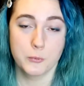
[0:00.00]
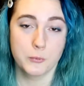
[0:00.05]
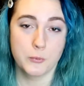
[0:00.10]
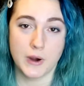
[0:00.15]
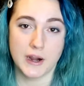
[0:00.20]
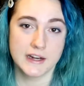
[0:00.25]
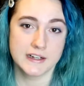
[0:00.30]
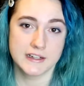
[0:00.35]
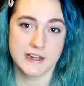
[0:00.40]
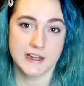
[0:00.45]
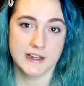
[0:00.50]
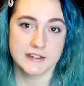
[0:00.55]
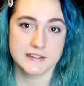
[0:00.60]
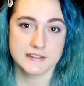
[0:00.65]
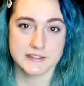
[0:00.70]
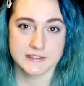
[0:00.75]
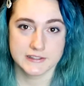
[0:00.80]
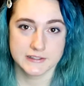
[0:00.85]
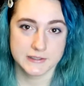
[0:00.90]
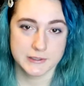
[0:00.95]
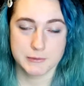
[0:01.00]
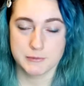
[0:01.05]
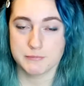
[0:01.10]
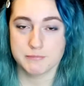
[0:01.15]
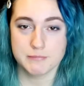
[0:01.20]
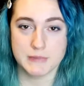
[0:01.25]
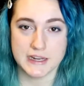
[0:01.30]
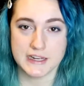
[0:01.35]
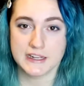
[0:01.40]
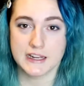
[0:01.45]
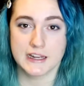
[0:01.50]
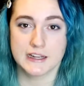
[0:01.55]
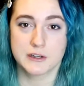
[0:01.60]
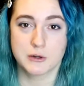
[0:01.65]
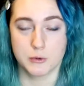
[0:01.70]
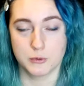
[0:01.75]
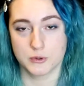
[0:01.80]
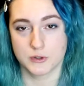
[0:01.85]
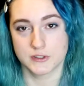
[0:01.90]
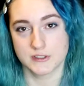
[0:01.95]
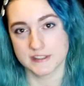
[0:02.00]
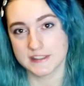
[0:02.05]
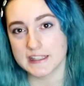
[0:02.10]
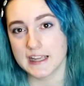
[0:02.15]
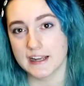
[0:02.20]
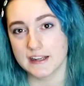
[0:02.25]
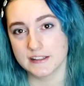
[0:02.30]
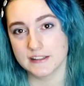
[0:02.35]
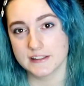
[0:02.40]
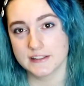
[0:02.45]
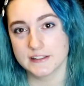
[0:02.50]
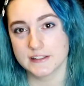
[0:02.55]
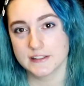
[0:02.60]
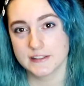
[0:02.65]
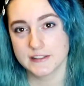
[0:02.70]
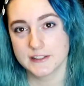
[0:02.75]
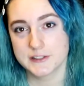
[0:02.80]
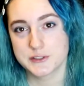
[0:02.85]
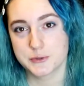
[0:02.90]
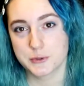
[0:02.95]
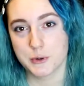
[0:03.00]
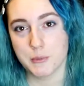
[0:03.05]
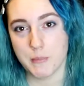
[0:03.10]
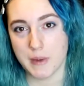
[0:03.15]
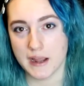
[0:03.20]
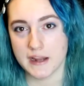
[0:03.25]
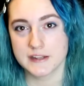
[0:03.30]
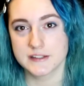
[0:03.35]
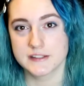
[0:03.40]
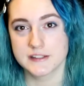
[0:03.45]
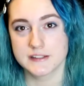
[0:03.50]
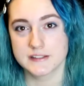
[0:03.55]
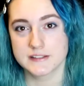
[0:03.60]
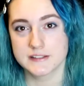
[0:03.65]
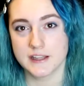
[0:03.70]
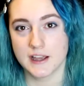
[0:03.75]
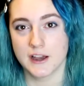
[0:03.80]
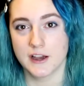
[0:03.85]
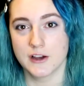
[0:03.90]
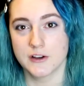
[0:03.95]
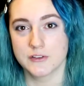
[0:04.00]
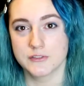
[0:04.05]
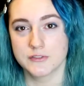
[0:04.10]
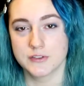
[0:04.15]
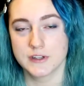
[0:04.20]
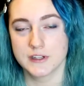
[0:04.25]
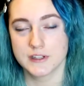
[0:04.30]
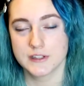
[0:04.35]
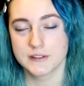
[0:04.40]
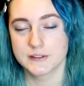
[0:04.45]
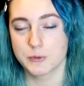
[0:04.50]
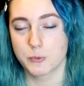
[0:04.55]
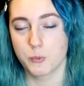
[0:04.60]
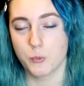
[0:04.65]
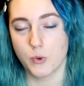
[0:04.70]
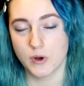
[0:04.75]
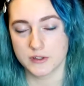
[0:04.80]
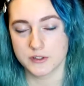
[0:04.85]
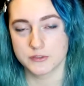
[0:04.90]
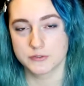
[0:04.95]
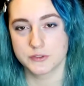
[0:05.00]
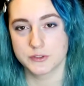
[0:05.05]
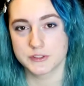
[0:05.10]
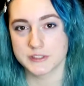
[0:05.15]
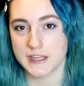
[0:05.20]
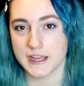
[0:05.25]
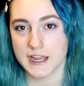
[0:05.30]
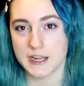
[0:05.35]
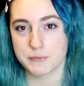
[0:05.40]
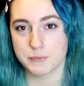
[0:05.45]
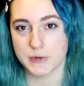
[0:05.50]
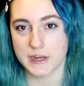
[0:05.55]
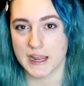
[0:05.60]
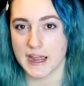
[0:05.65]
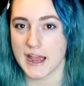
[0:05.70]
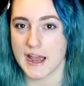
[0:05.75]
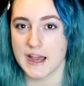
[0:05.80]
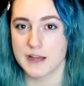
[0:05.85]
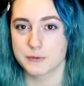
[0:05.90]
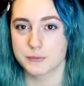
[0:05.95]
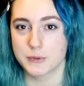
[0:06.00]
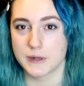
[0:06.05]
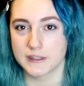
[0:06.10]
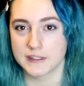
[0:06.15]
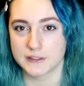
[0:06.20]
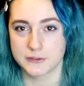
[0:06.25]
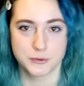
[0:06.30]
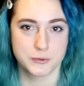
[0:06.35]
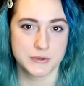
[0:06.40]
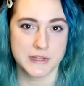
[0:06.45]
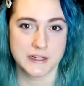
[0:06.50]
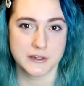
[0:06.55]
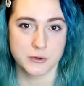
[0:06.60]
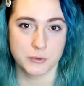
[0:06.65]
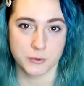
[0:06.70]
Why not make a corn salad to remind us of the wonderful time we had running through that